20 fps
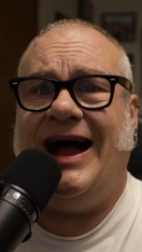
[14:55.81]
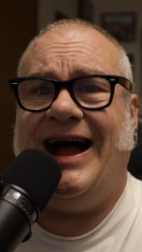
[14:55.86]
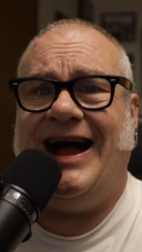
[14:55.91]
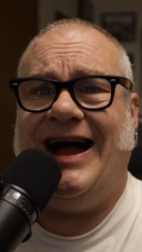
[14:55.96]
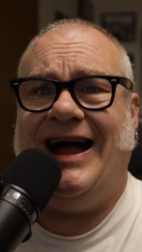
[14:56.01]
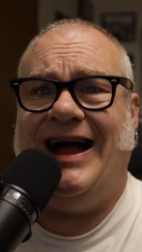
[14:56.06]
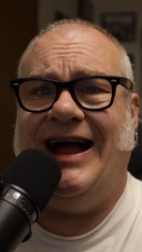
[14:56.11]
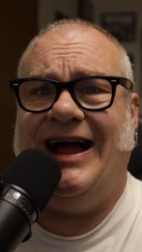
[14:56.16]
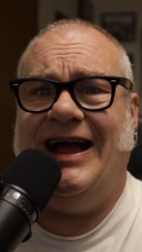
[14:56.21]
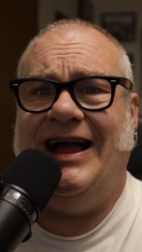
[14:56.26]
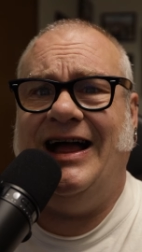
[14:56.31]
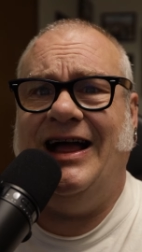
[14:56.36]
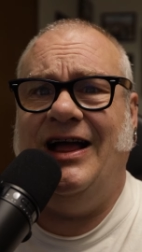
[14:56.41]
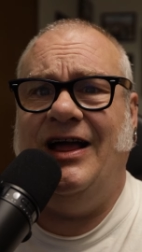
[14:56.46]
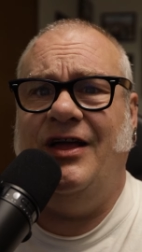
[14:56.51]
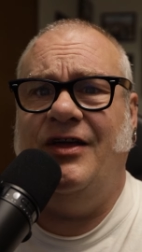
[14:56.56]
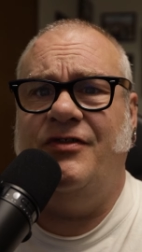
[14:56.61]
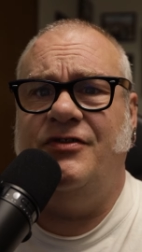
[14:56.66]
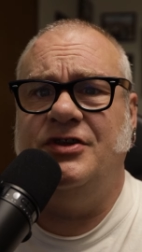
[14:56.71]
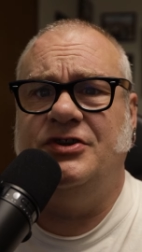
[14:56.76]

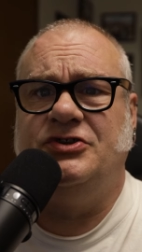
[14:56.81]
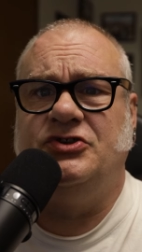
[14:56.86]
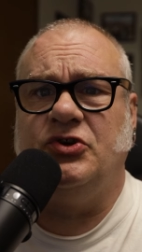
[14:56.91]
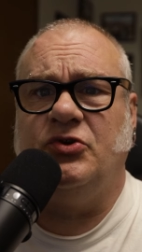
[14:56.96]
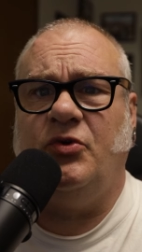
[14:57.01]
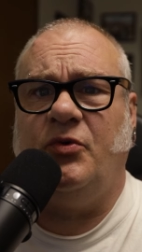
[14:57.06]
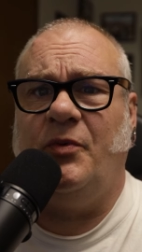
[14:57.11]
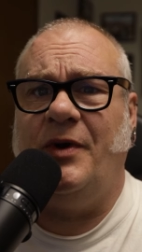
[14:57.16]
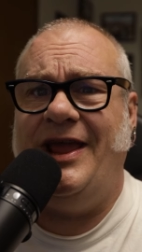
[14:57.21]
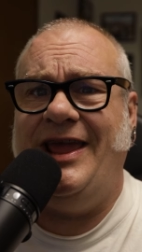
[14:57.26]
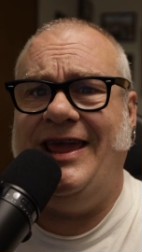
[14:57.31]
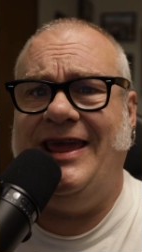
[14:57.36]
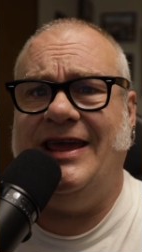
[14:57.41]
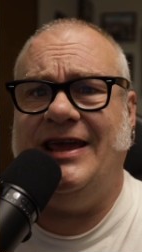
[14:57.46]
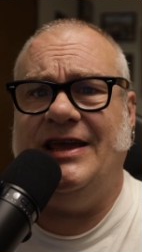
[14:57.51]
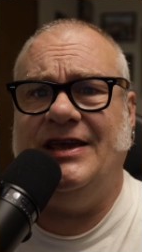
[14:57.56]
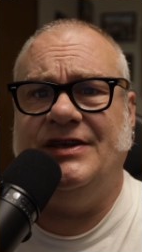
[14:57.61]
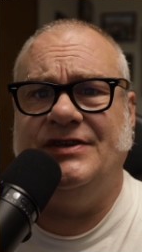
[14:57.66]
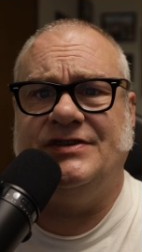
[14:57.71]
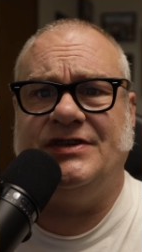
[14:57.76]
Uh, the jewelry
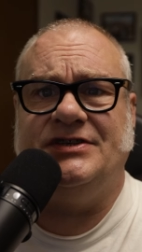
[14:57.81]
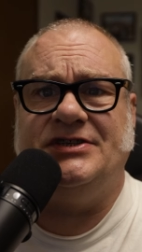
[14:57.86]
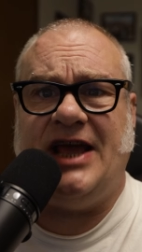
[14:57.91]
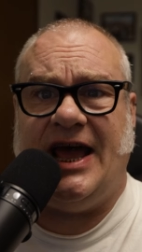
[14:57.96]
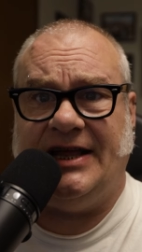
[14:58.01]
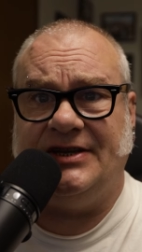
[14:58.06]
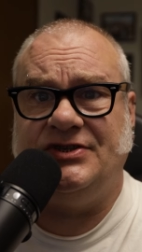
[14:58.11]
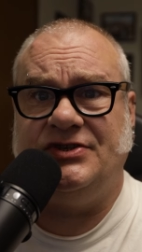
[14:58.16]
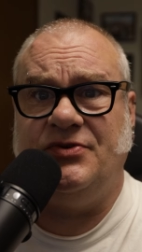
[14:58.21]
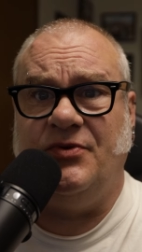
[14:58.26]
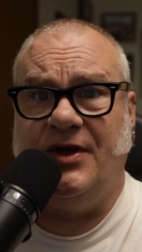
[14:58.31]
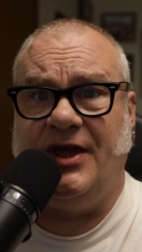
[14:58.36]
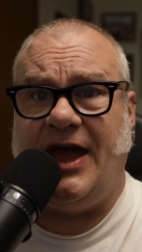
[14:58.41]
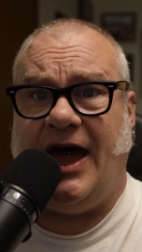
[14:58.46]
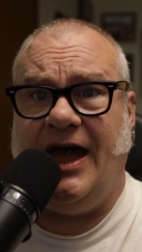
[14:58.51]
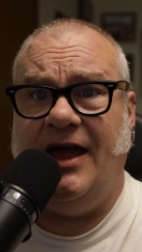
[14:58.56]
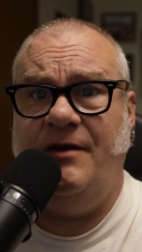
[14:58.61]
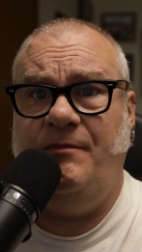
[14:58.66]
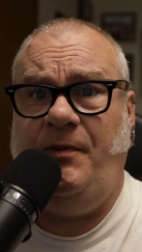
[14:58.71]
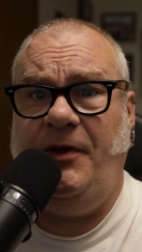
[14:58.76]
is attached to a
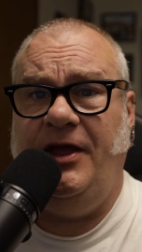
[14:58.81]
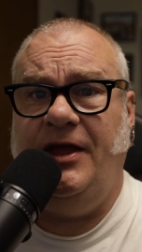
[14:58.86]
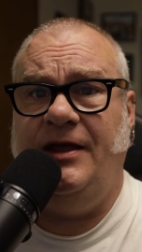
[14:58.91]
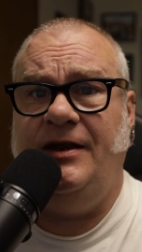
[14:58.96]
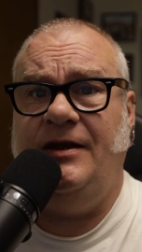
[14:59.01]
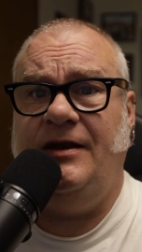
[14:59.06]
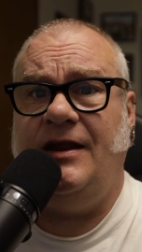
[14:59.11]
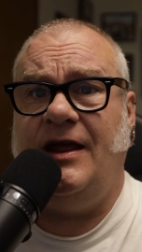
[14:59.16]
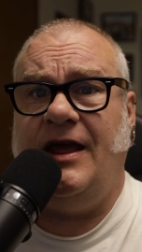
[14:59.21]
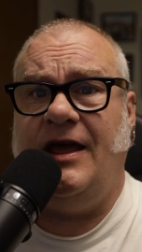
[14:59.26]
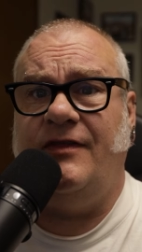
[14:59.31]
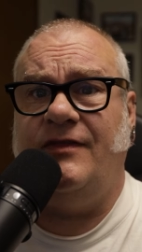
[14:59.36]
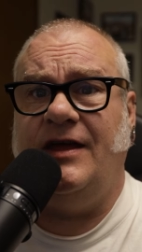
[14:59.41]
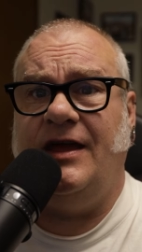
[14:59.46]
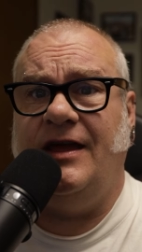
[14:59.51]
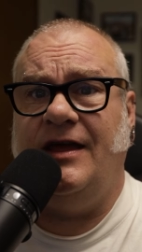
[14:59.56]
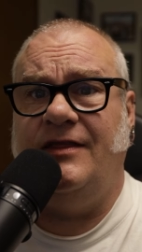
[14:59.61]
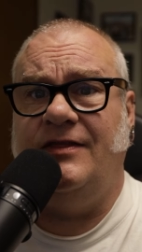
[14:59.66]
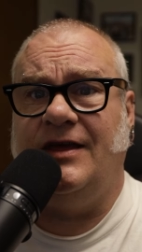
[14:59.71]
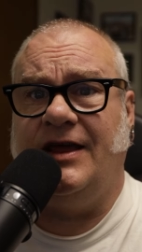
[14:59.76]
guide pin, and
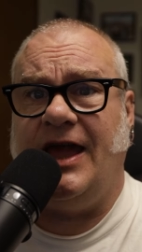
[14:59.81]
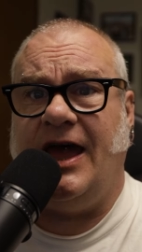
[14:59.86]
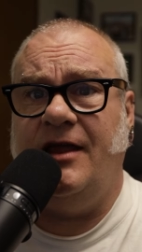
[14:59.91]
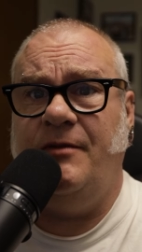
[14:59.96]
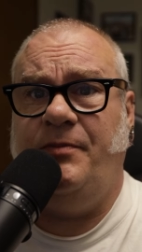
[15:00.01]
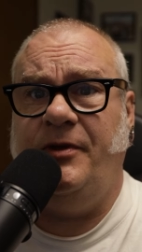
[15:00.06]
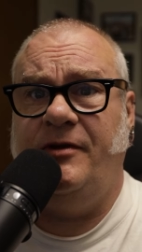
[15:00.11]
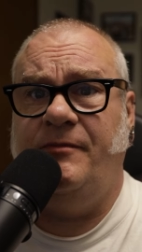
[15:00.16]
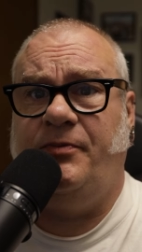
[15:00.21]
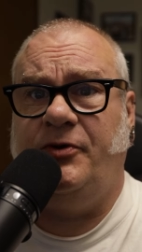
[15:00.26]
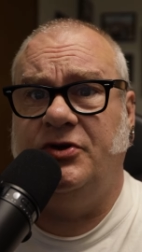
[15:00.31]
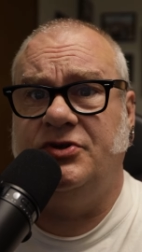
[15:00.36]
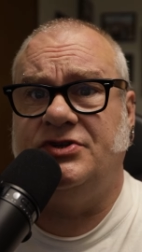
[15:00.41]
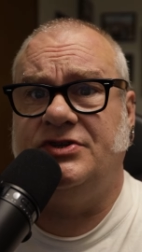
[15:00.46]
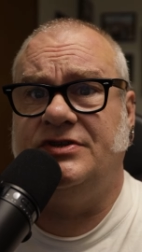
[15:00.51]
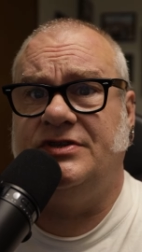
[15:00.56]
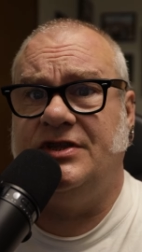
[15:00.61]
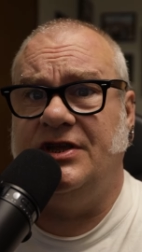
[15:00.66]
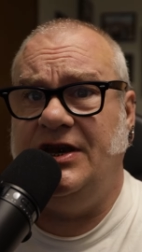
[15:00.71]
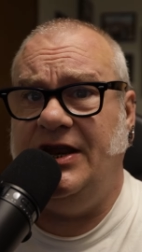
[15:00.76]
then the guide pin pushes the